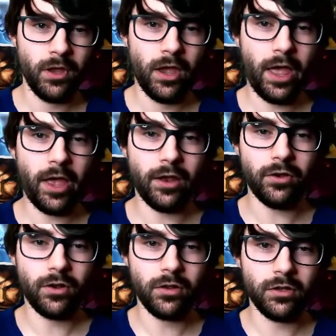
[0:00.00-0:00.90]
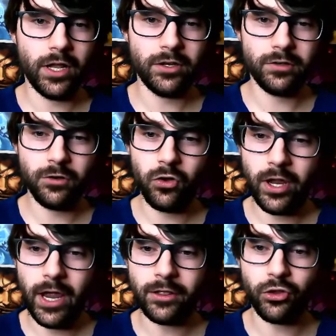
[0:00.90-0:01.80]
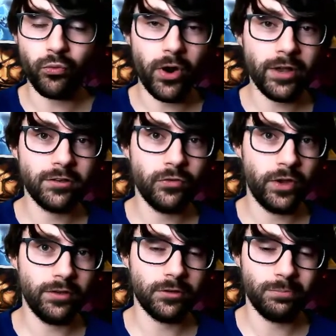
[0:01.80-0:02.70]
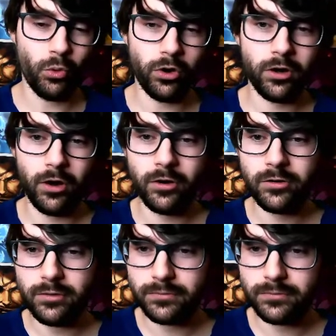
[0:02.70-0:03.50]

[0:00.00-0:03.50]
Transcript: And let's look at the rest of his support cards.